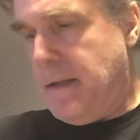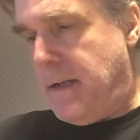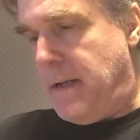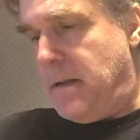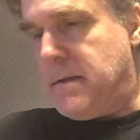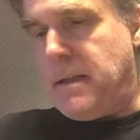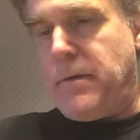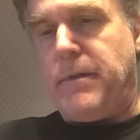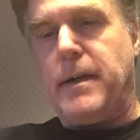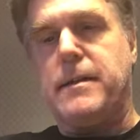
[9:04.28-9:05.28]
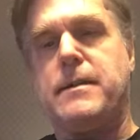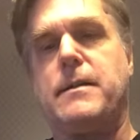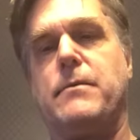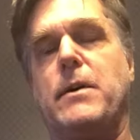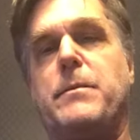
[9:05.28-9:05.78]
And it looks like we've got,
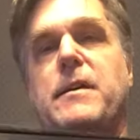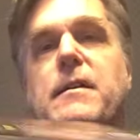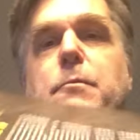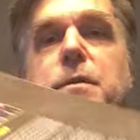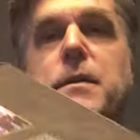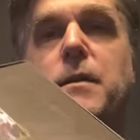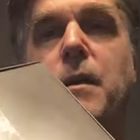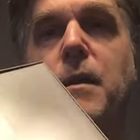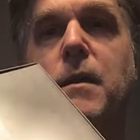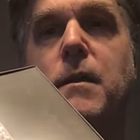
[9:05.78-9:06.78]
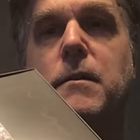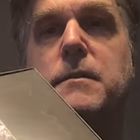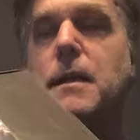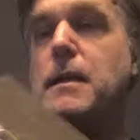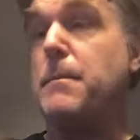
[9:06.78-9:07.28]
we open it up with the
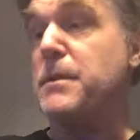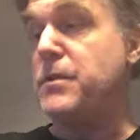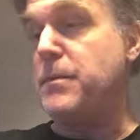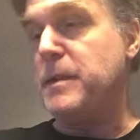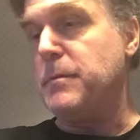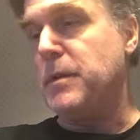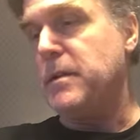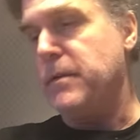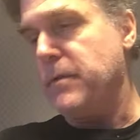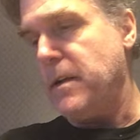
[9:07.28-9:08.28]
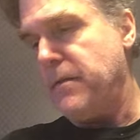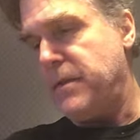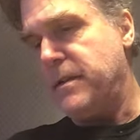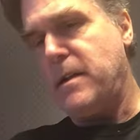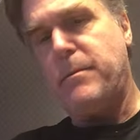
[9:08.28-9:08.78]
looks like I'm assuming the booklet right off
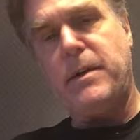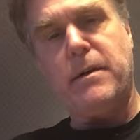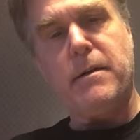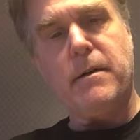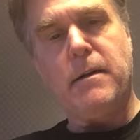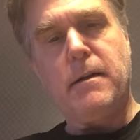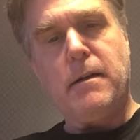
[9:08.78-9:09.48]
the top here.